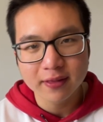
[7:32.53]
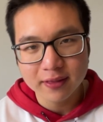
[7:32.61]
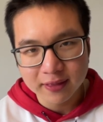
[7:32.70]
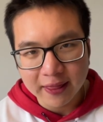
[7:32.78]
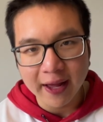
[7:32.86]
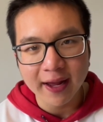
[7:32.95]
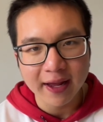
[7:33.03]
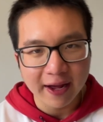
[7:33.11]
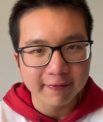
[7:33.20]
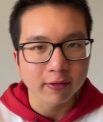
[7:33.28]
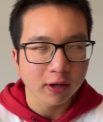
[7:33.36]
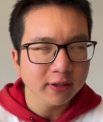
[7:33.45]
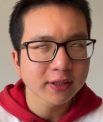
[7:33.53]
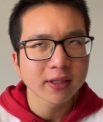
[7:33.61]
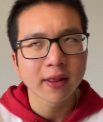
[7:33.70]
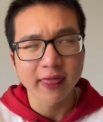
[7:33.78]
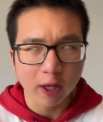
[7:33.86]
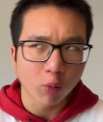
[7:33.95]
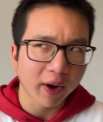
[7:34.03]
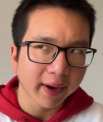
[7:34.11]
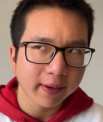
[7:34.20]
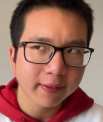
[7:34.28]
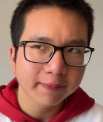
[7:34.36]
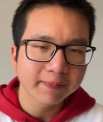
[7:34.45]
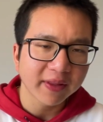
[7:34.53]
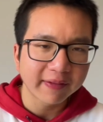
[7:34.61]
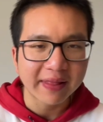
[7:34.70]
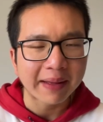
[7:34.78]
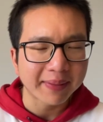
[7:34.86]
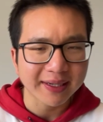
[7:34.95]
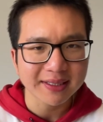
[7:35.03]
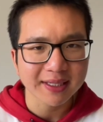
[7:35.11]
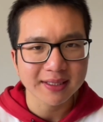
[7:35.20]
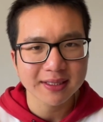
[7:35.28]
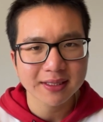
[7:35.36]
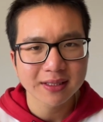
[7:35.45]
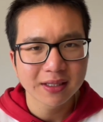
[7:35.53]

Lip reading: they have lost the weight, if that makes sense.